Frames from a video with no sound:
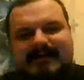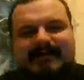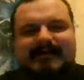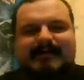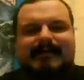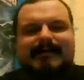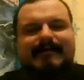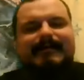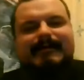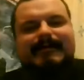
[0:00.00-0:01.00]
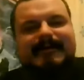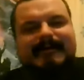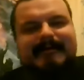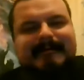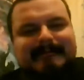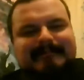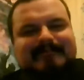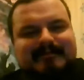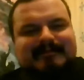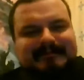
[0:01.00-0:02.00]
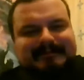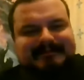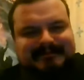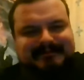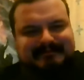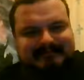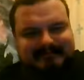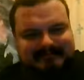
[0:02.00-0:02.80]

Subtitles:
now. I was like, oh, there are a few more monthly listeners than